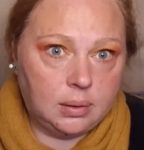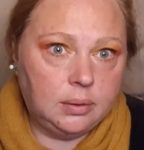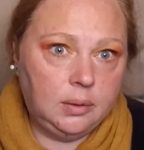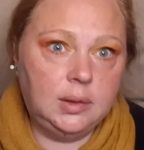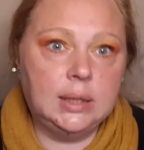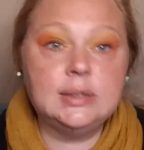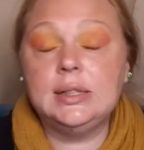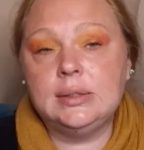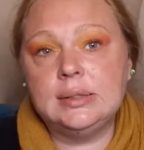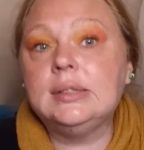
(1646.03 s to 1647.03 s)
This
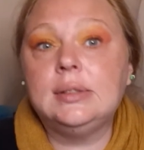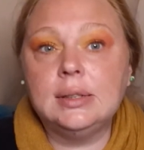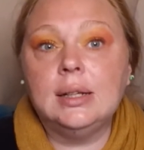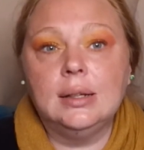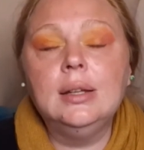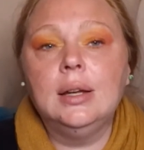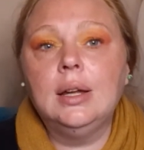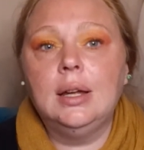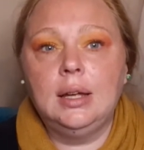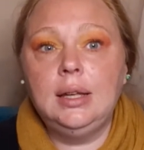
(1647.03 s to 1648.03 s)
is,
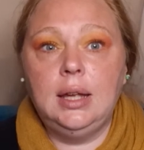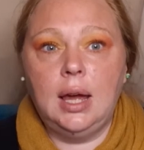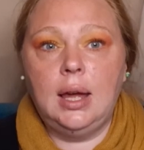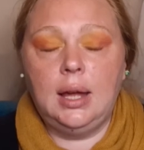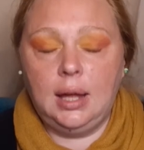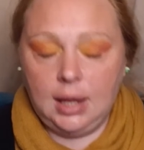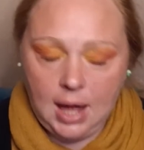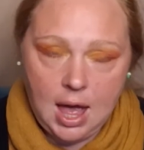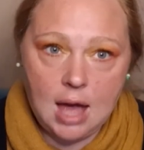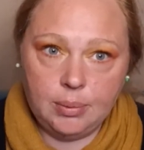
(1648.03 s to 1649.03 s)
yeah,
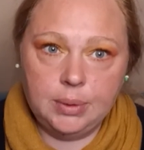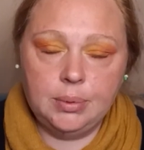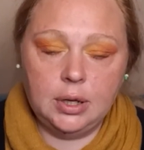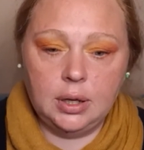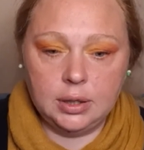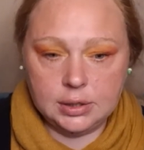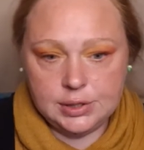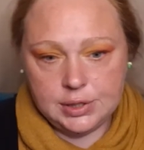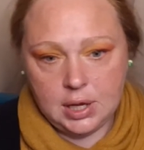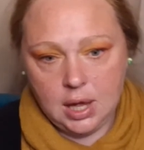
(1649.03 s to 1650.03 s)
how it works.